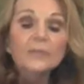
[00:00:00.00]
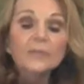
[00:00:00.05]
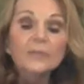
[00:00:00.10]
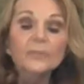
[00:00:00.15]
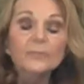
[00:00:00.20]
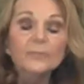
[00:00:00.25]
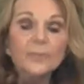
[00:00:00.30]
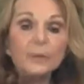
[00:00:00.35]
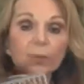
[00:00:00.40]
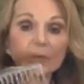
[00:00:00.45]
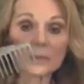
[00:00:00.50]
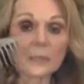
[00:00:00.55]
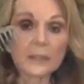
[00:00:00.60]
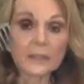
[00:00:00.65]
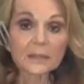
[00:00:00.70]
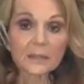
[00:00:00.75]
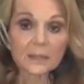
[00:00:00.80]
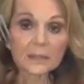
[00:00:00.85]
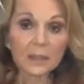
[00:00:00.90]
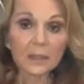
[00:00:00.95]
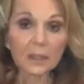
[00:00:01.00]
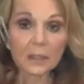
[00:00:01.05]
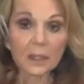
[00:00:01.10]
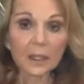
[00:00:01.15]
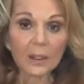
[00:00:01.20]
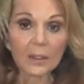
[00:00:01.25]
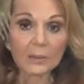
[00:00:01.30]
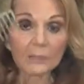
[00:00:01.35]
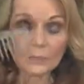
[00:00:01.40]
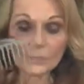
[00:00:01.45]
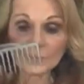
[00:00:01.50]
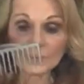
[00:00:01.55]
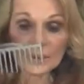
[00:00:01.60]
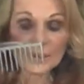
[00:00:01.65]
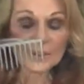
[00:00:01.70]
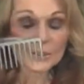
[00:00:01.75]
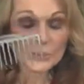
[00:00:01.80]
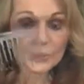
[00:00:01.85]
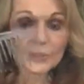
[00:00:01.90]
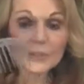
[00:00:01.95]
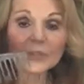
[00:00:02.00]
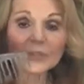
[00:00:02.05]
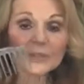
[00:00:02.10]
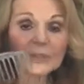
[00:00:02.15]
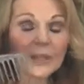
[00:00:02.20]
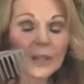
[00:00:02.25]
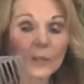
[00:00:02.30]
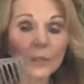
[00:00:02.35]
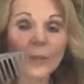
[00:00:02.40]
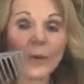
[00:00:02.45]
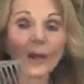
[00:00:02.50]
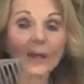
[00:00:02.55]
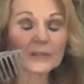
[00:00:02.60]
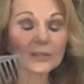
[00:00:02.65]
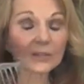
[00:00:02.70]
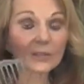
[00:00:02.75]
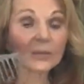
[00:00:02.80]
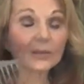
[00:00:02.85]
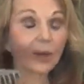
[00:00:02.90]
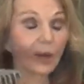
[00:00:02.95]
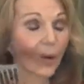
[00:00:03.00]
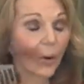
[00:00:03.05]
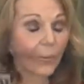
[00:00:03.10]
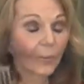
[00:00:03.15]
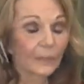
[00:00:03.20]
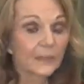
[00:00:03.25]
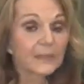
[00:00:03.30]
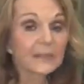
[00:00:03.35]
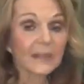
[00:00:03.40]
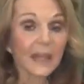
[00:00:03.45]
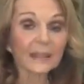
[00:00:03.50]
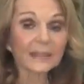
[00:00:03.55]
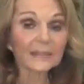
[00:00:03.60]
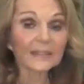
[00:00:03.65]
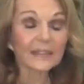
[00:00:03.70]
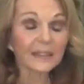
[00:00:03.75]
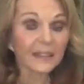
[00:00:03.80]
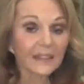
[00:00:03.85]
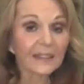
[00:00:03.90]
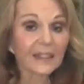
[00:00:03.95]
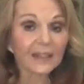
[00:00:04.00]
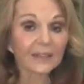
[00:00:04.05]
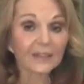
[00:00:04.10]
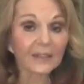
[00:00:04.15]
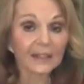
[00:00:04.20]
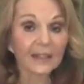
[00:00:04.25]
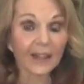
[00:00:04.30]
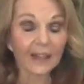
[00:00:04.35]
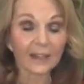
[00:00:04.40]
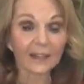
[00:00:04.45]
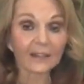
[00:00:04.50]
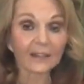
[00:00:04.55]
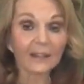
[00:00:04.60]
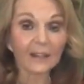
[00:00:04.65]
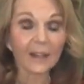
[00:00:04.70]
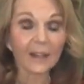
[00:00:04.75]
fullness, because we're using a wide tooth comb. It's not to give it that